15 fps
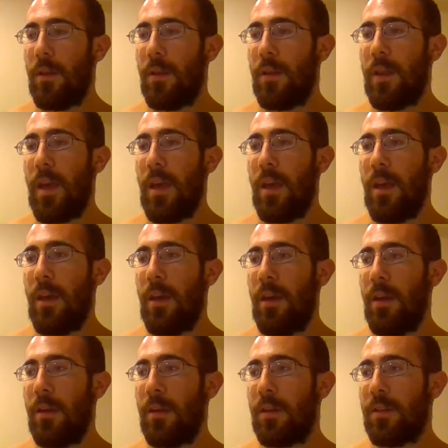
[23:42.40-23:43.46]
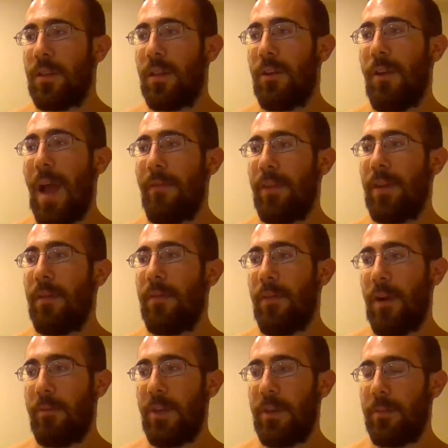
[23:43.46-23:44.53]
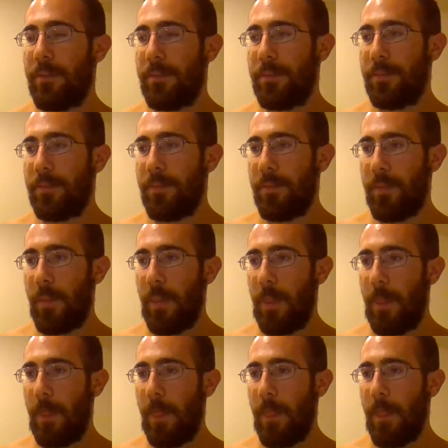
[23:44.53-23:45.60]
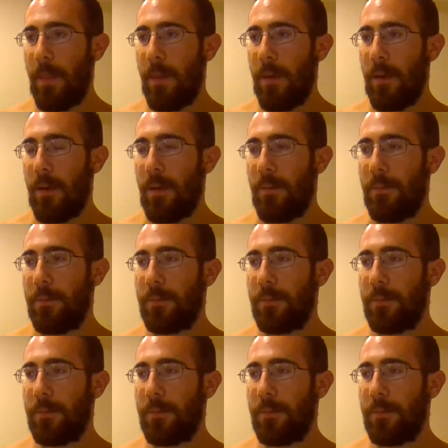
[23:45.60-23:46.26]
then because of the gravity from it, um,